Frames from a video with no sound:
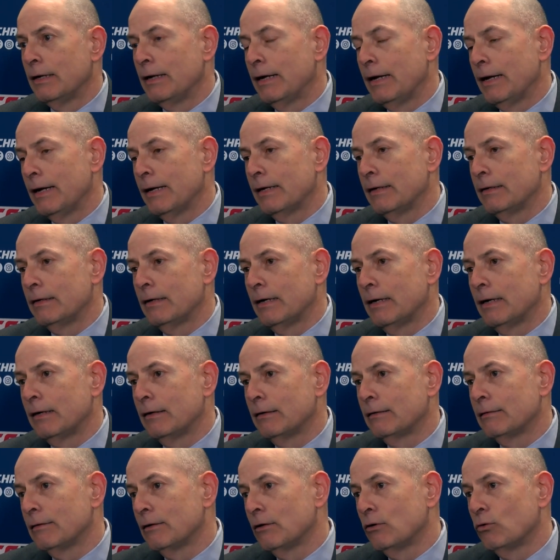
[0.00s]
and
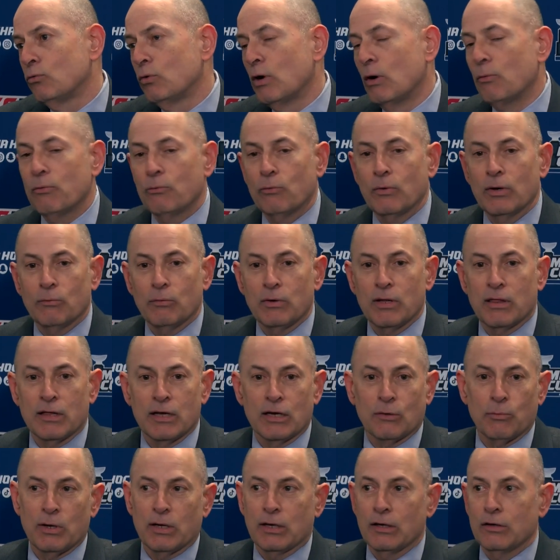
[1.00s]
you know, what we
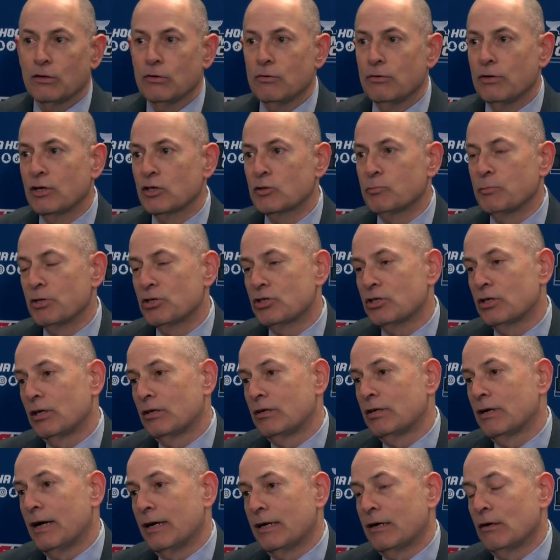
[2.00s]
think we can do against Michigan
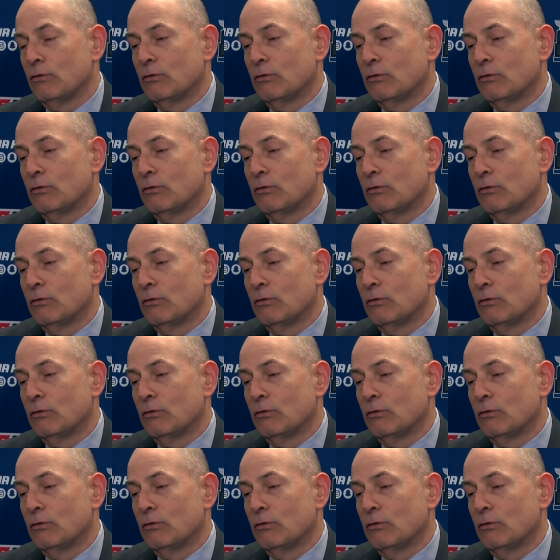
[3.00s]
Tech,